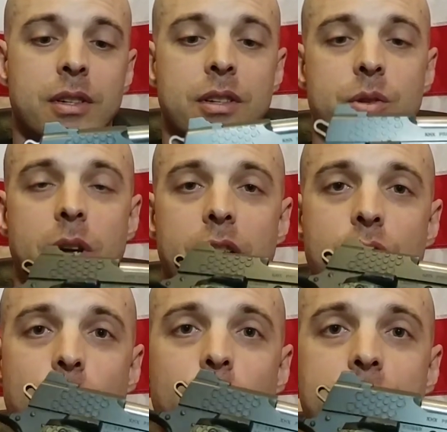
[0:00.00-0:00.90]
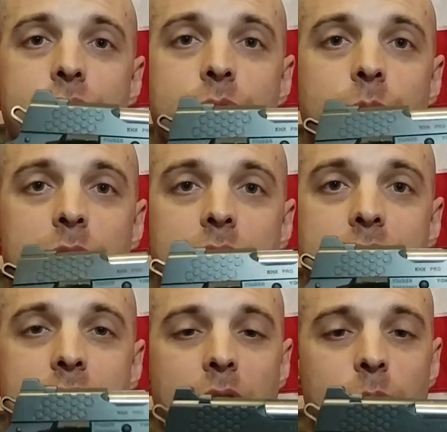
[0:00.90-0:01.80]
So I had no issues with this
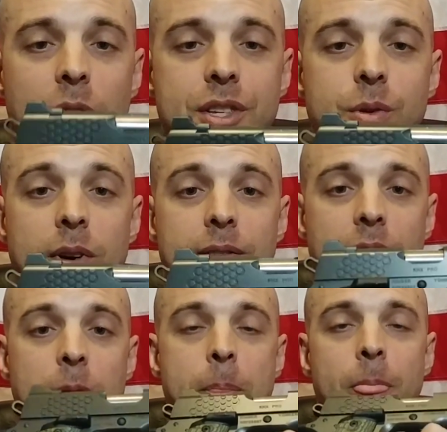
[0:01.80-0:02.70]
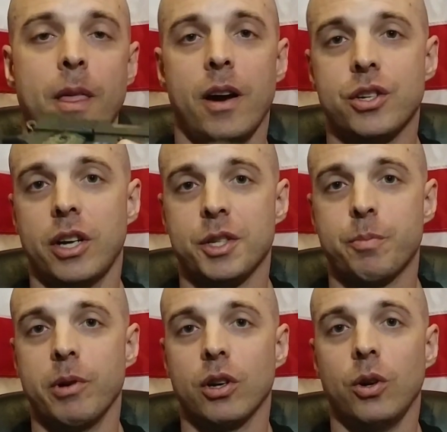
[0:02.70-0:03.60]
gun whatsoever. I shot
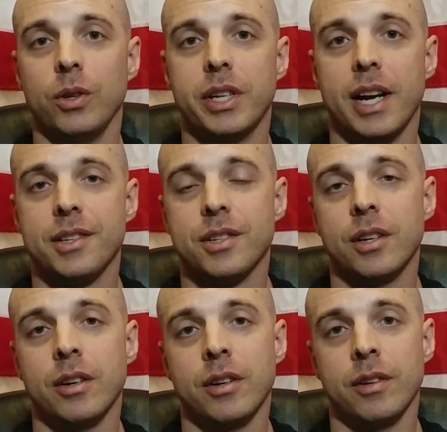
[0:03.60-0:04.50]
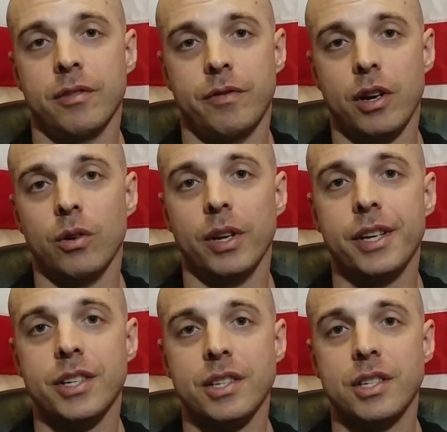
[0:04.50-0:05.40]
Spear Gold Dots, Federal
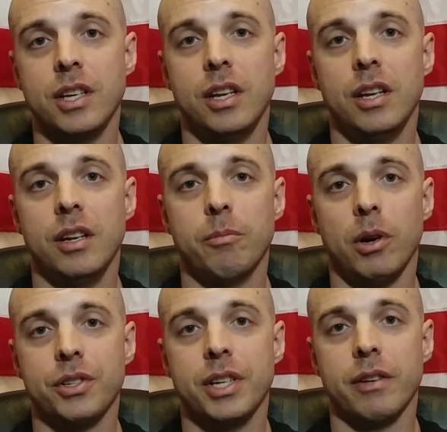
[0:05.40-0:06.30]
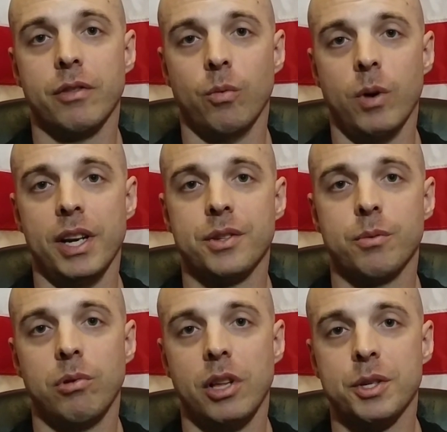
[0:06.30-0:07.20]
HST, multi different weights,
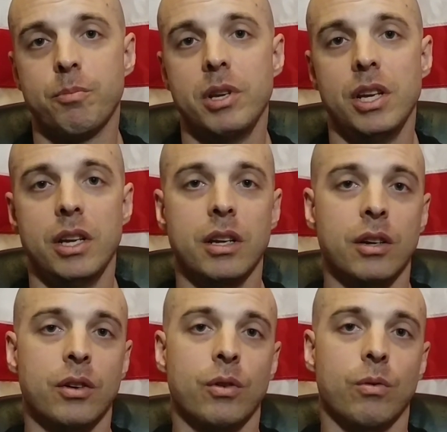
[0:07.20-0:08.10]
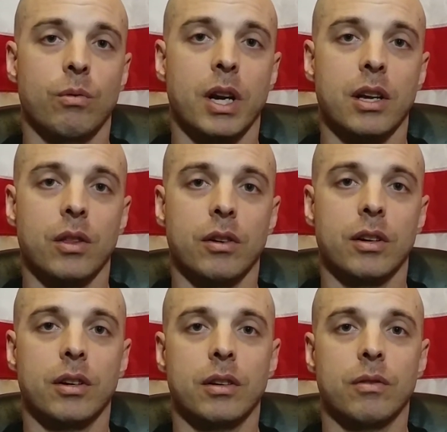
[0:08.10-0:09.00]
plus P,
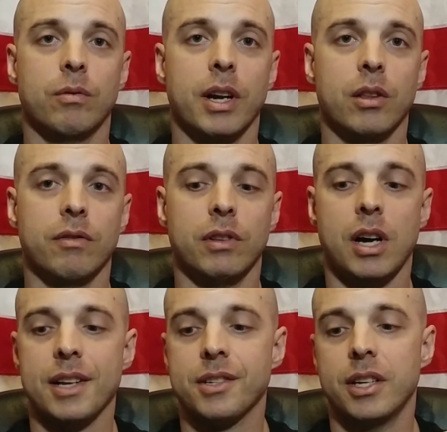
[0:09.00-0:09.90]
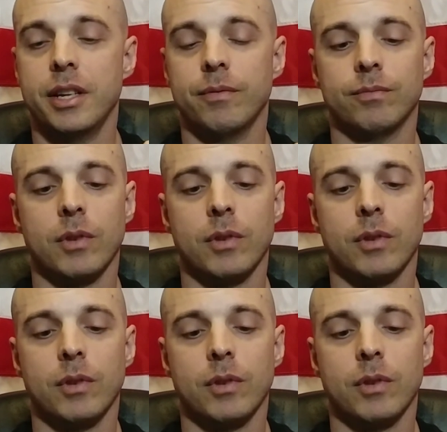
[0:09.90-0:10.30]
regular velocity.